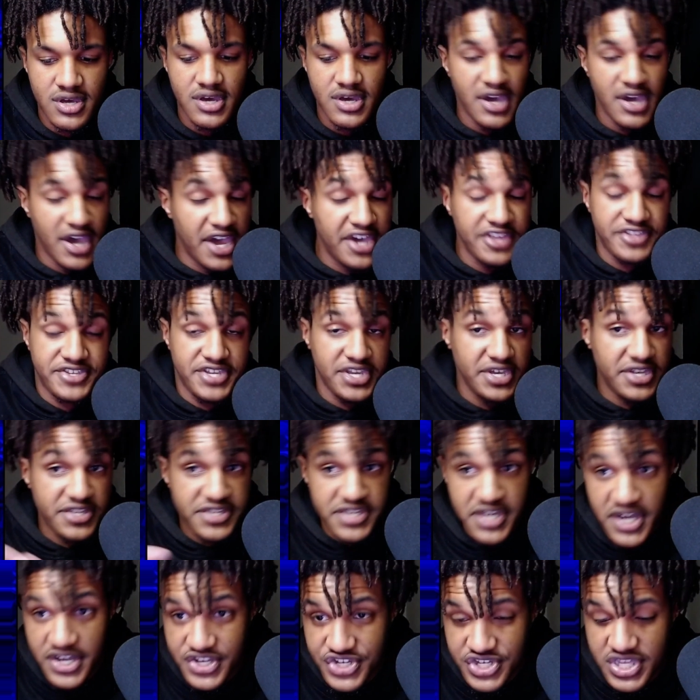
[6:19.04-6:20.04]
and 10
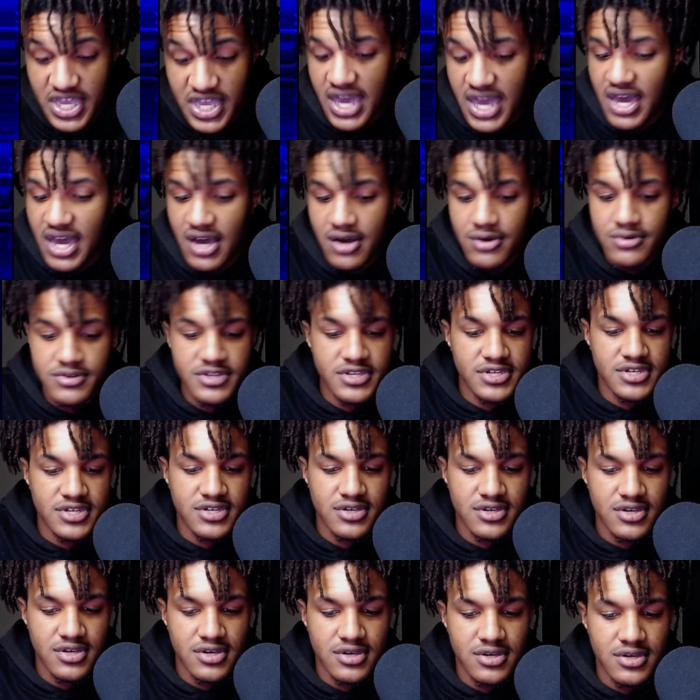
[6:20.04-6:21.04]
touchdowns.
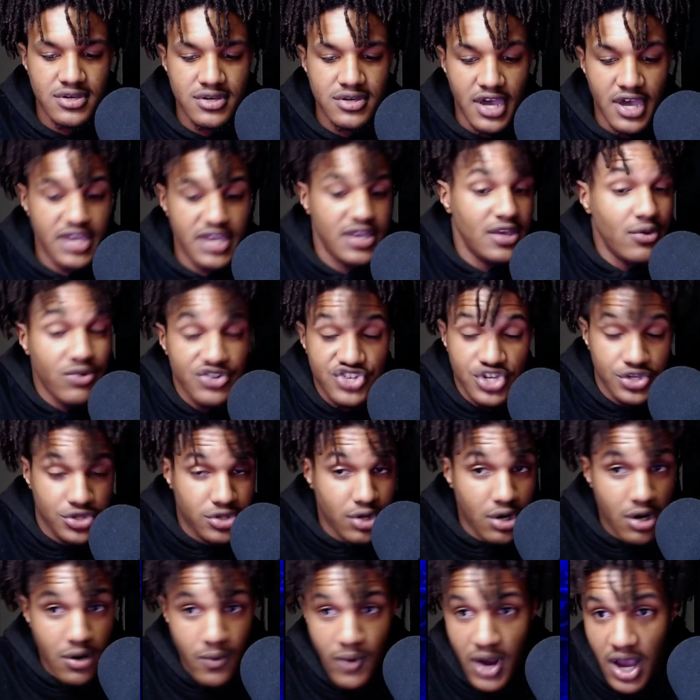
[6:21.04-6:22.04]
And he was a
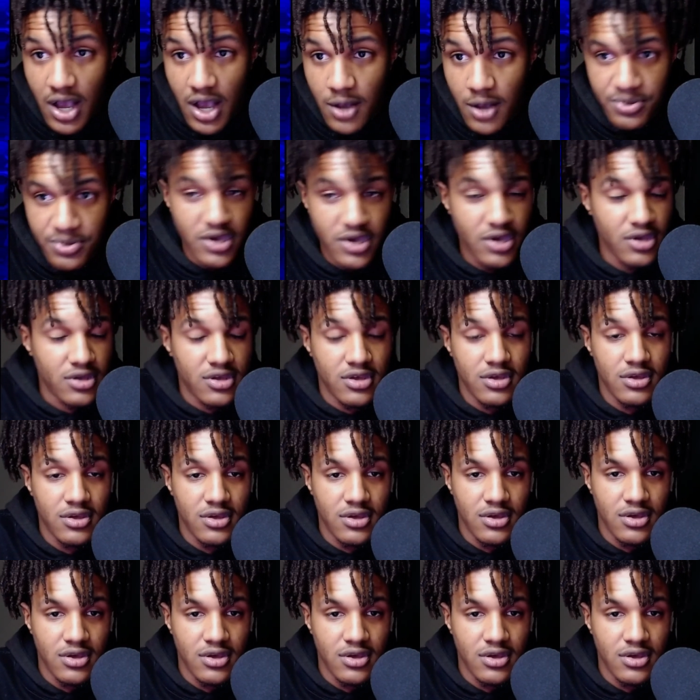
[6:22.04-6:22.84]
third-round pick.